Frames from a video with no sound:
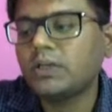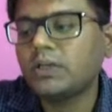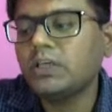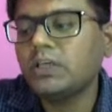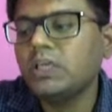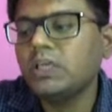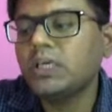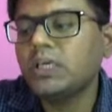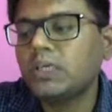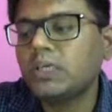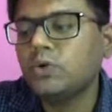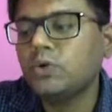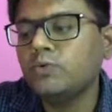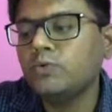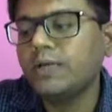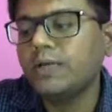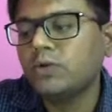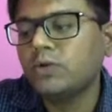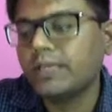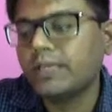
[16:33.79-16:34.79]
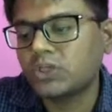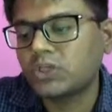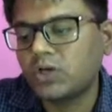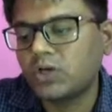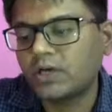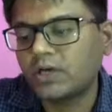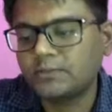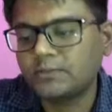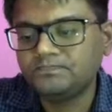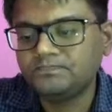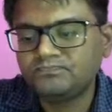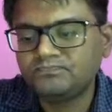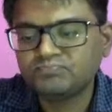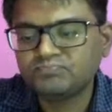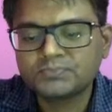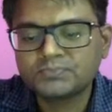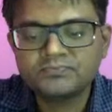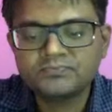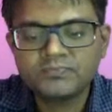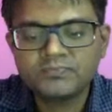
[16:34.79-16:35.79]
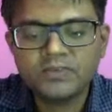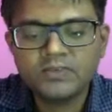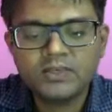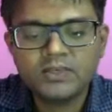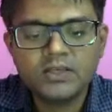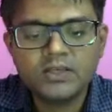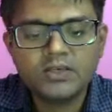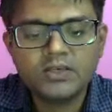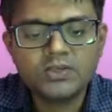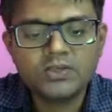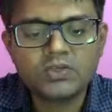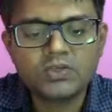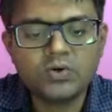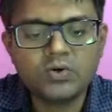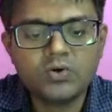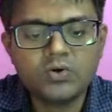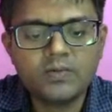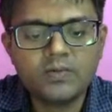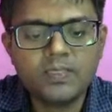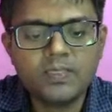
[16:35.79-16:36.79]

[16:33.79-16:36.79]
E cube into h naught. So